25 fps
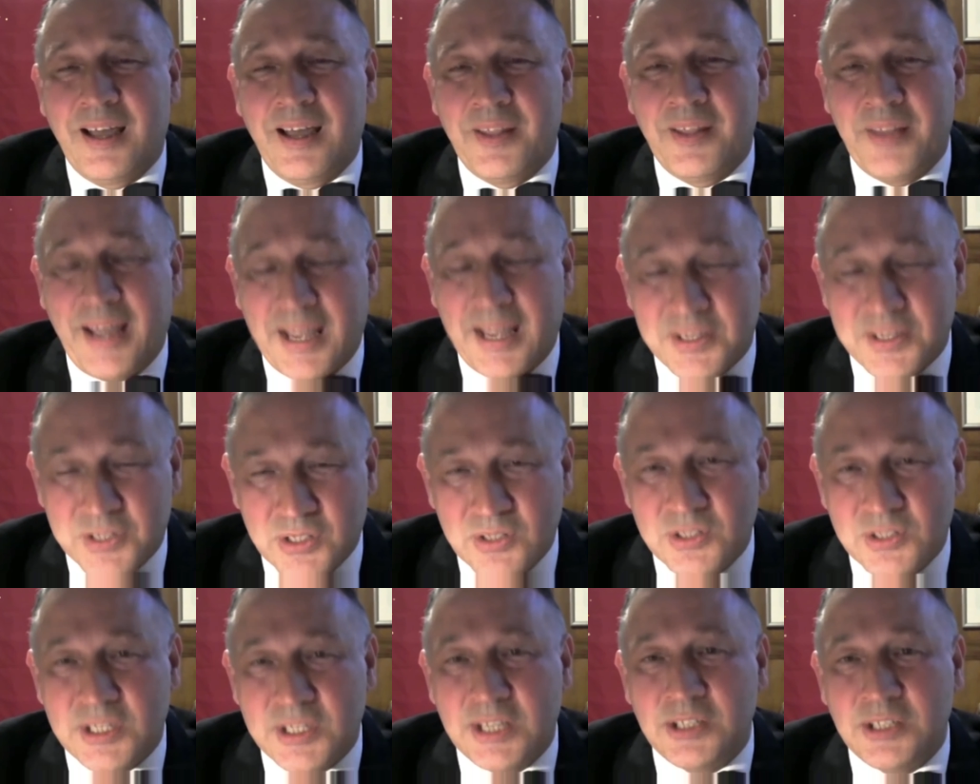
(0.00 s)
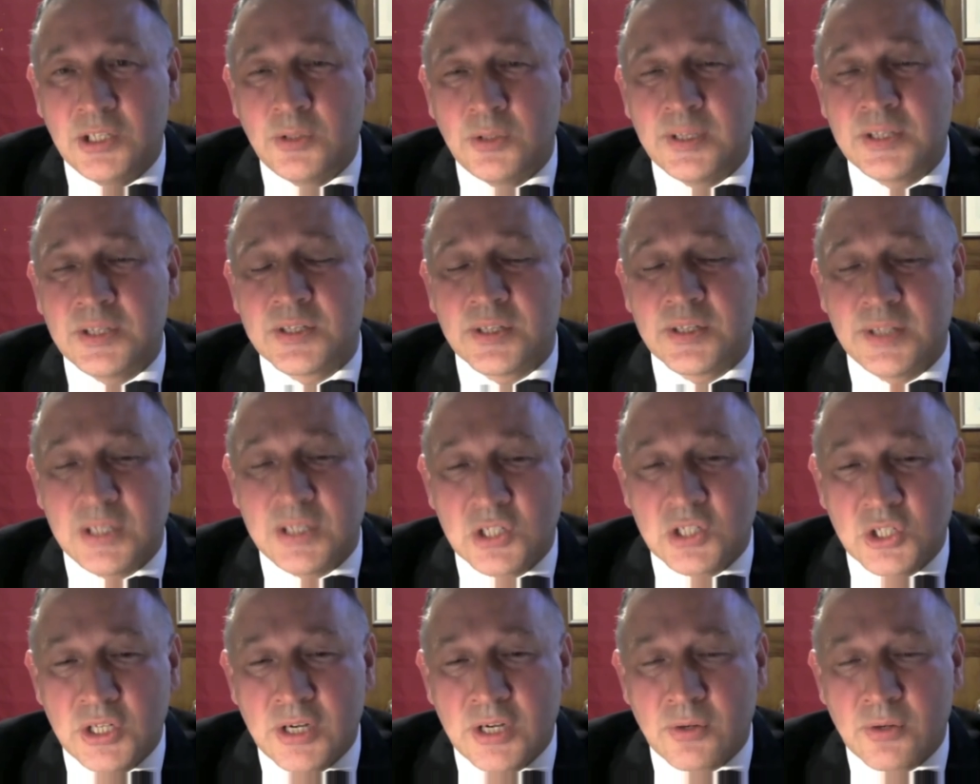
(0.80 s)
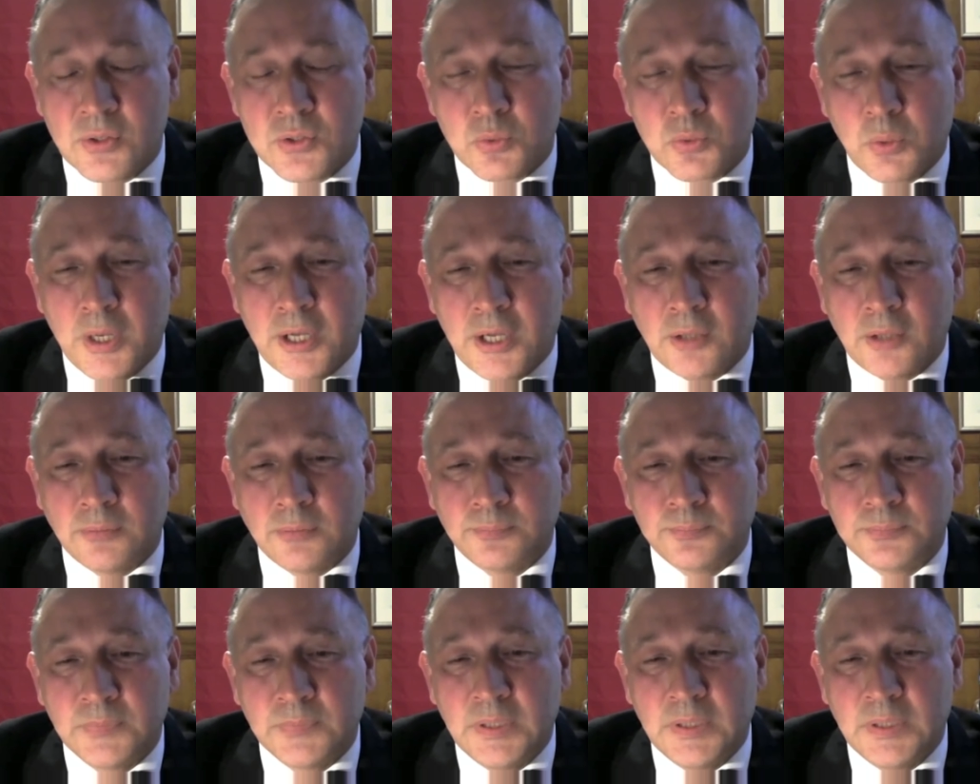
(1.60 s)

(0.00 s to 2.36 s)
and that has continued into this year as well.